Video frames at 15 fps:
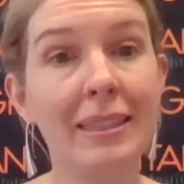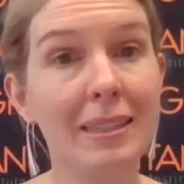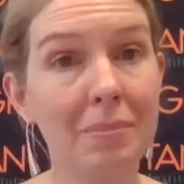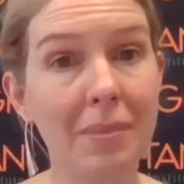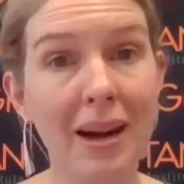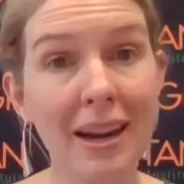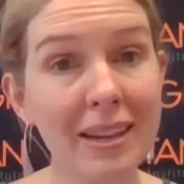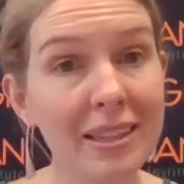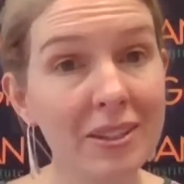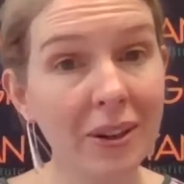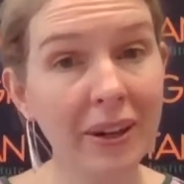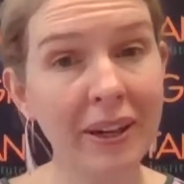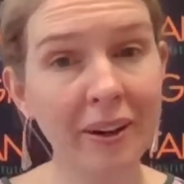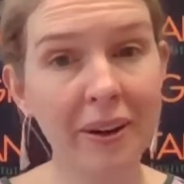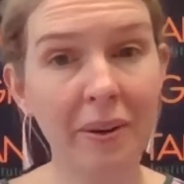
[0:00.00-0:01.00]
demand is
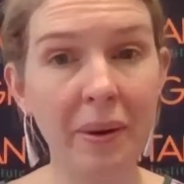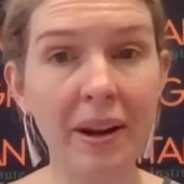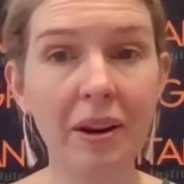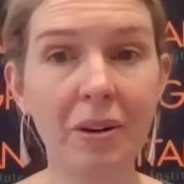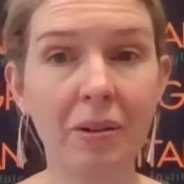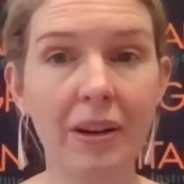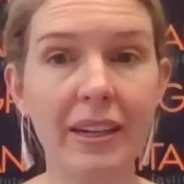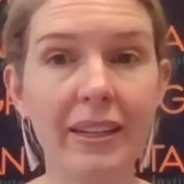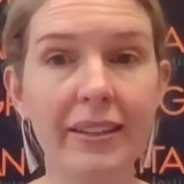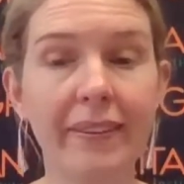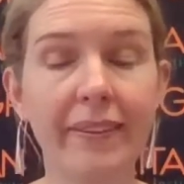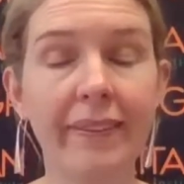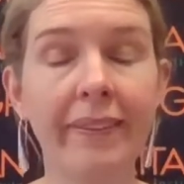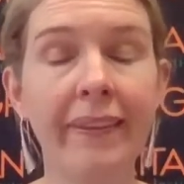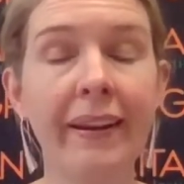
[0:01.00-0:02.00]
only going to
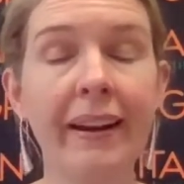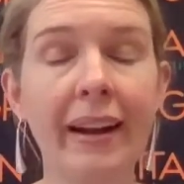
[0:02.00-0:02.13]
increase.